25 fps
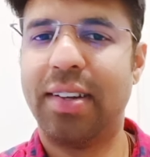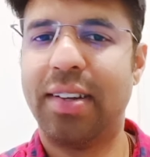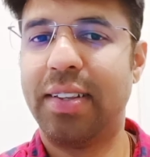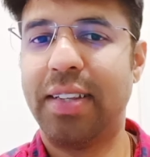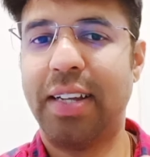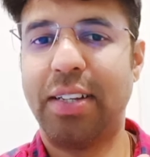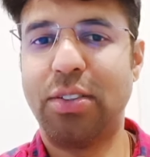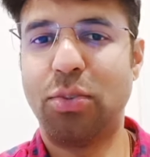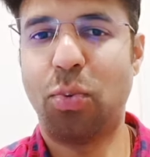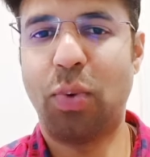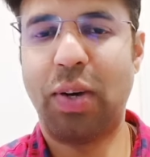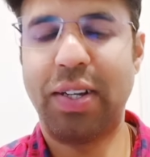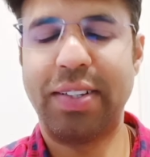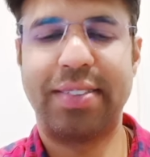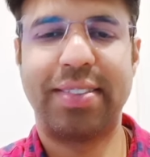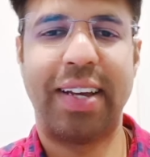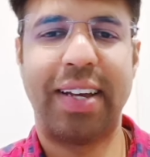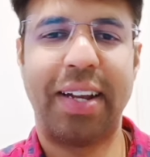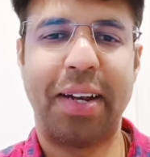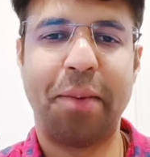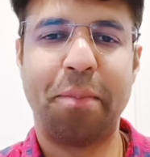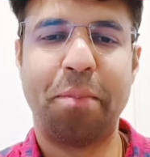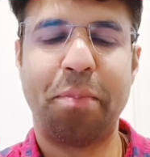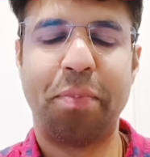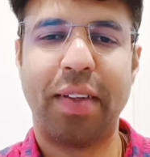That's one
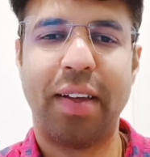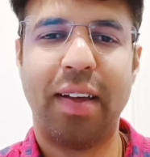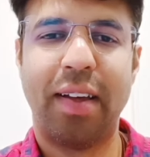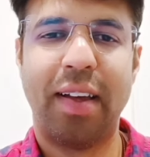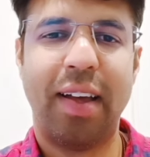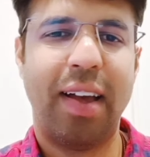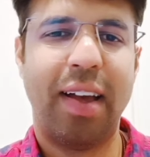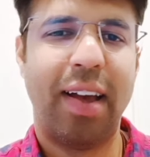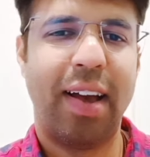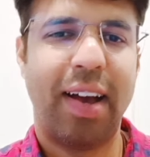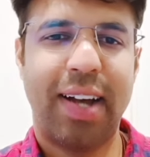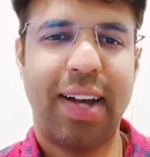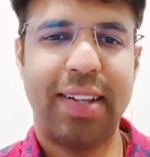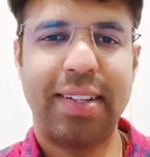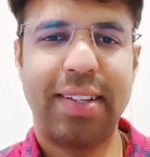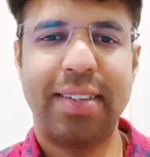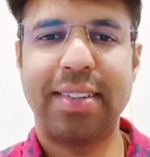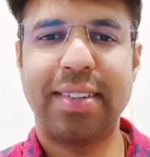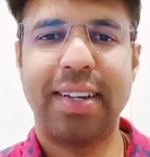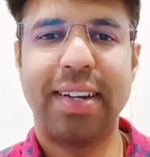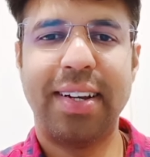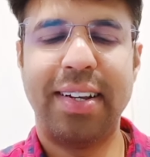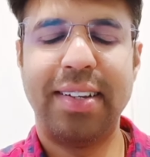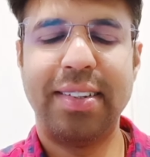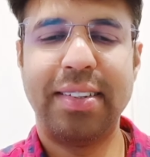side. Other
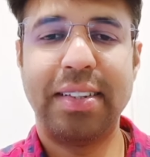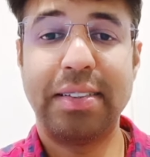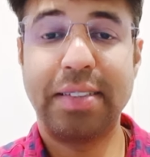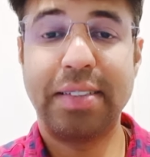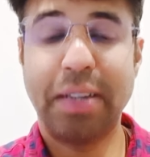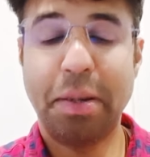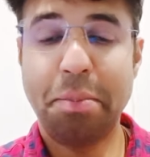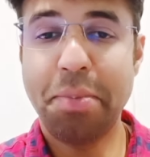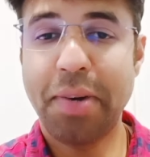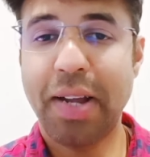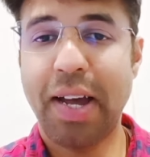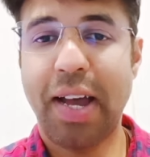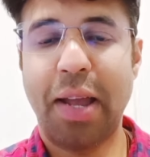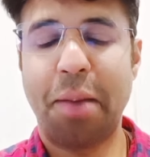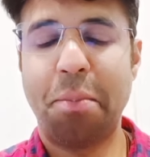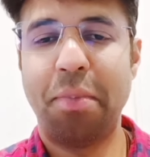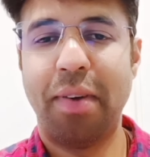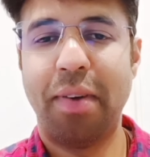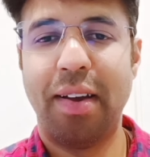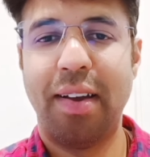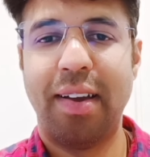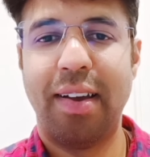side is sometime